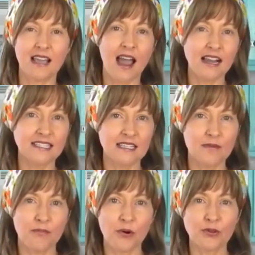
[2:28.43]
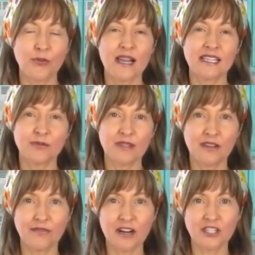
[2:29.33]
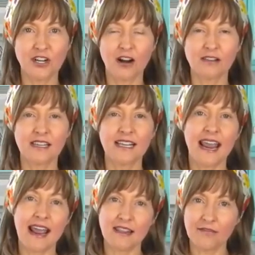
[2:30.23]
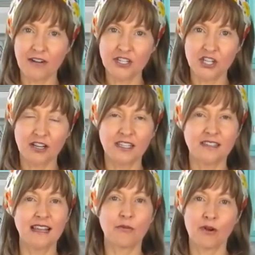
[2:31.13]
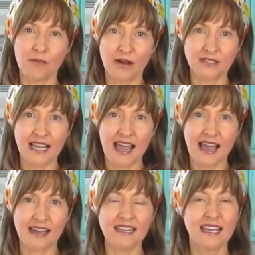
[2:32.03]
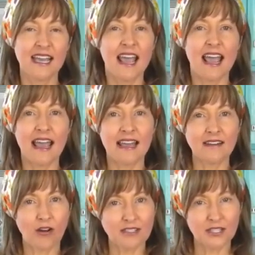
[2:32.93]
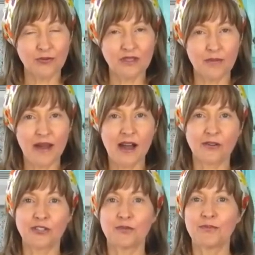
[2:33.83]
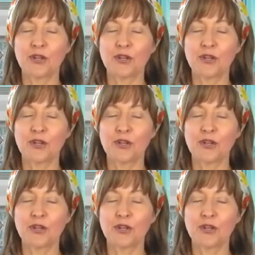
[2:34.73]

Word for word: I did it both ways with the fresh garlic and the fresh onion that we're about to add, and also with the powder.